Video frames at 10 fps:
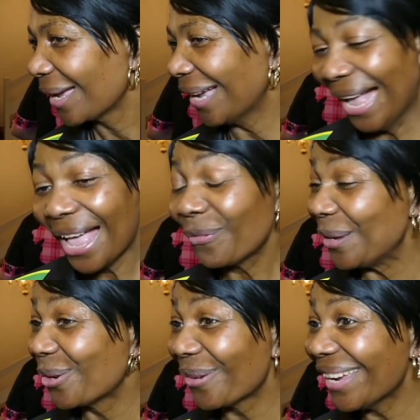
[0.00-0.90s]
I
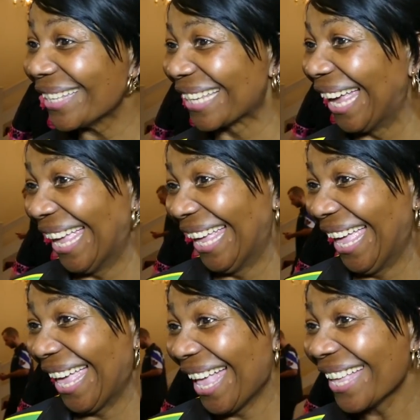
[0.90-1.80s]
feel great.
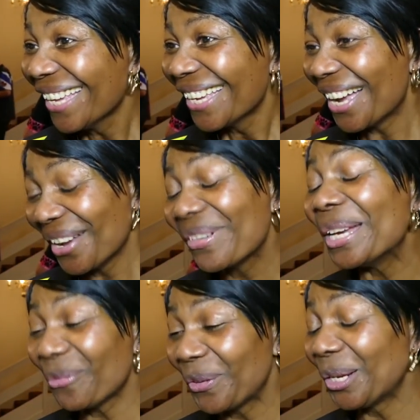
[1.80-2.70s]
I
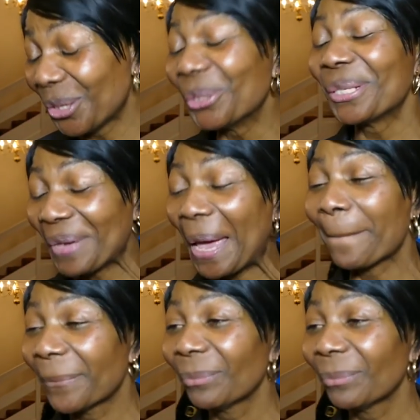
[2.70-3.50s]
really feel good, yeah.